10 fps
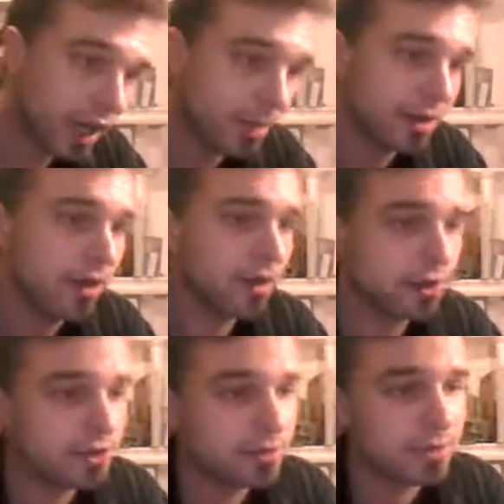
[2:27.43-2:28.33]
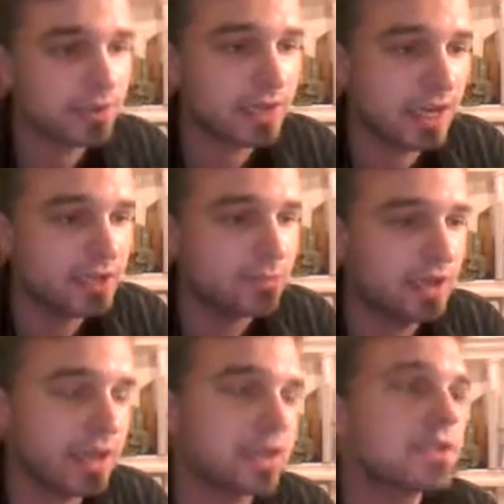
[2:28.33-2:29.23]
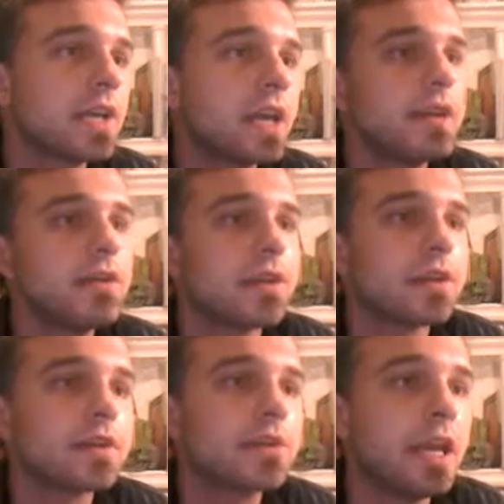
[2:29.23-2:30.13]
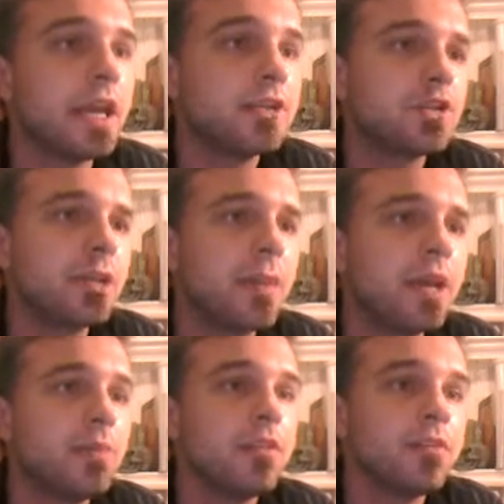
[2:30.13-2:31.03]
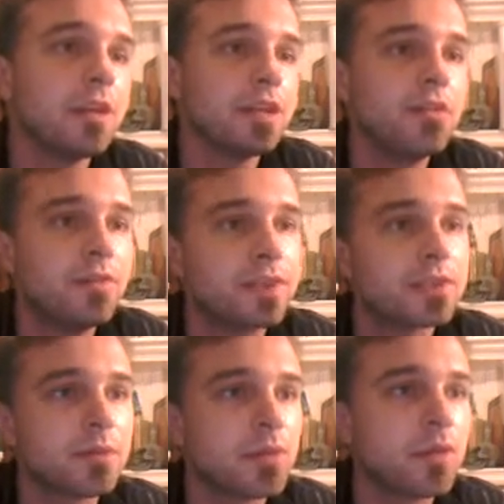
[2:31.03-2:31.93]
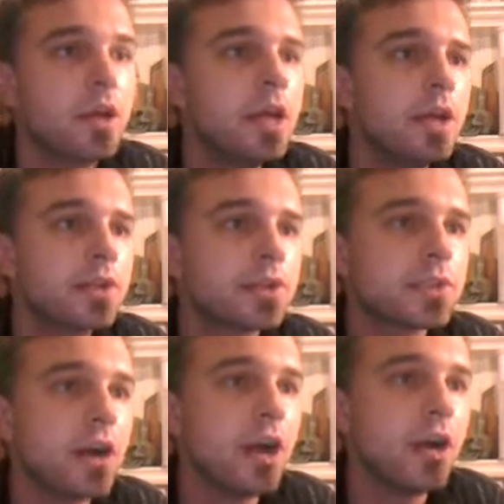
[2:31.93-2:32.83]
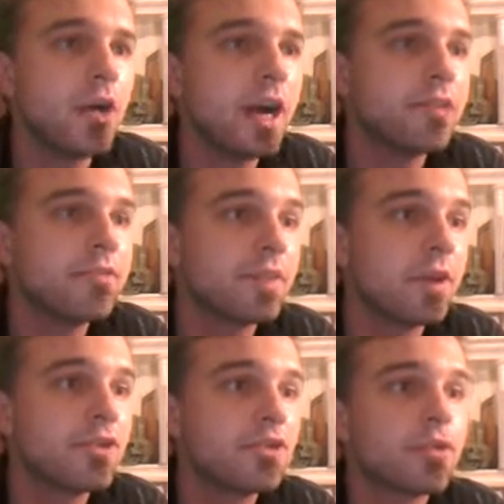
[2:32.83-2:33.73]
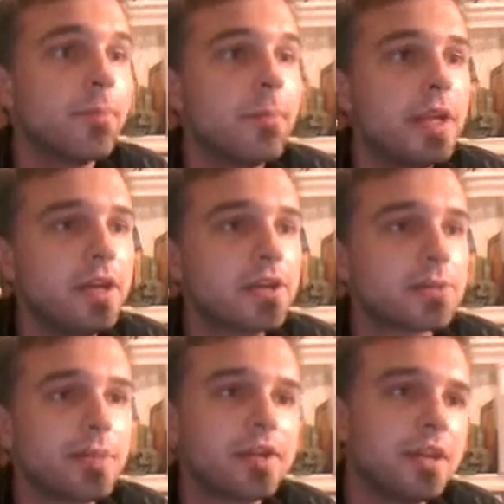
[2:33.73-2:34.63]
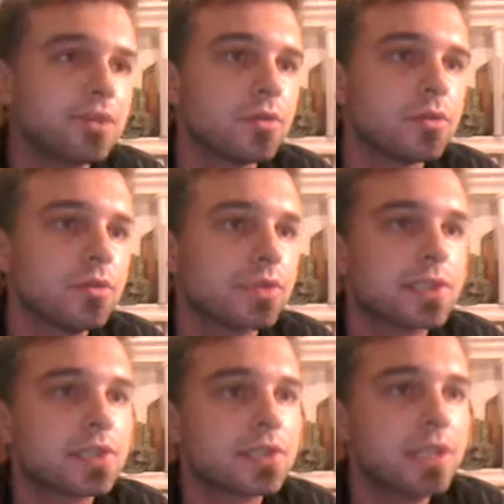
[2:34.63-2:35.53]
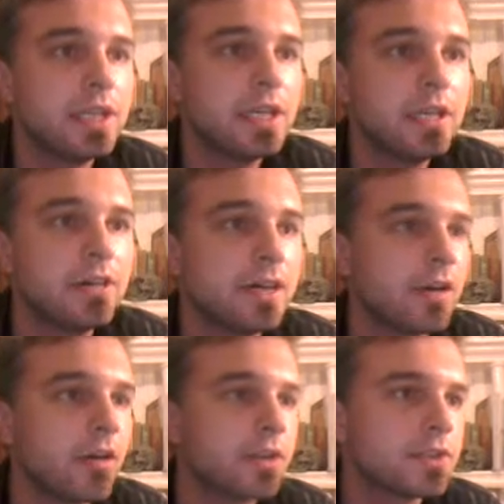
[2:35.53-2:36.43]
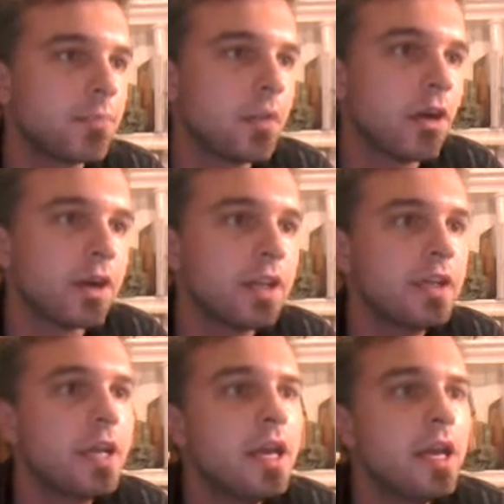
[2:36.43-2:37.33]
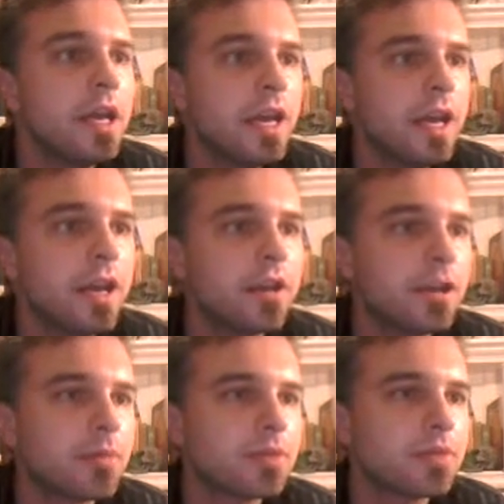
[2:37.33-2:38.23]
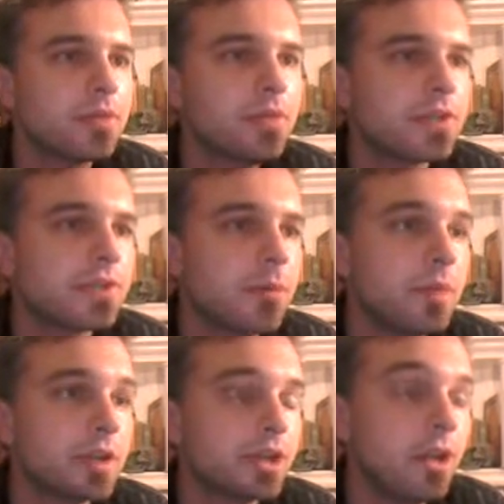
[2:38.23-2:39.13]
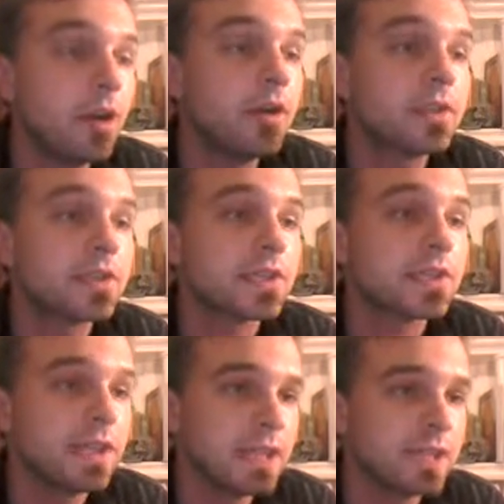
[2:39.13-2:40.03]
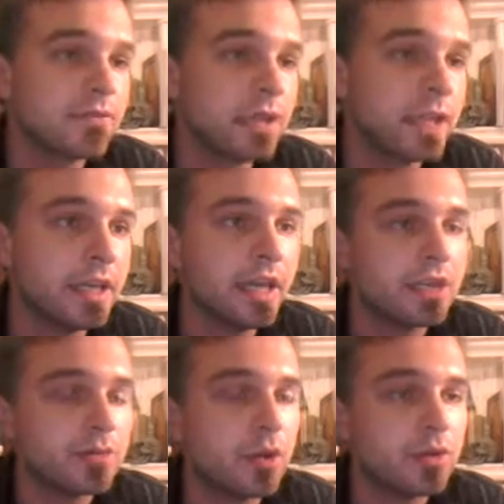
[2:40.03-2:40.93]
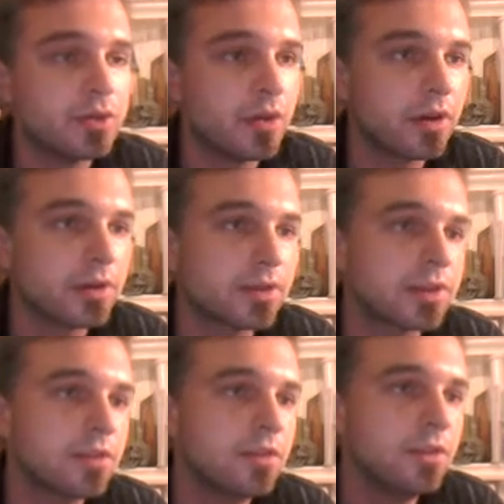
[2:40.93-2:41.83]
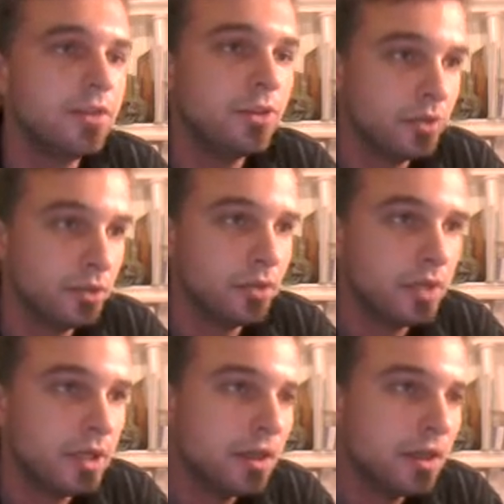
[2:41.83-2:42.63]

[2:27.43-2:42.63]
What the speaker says: I am an artist besides being a scientist, and she made me feel invincible, so I felt tremendous potential to succeed in the arts market, and I pursued this ambition unsuccessfully, as most artists do.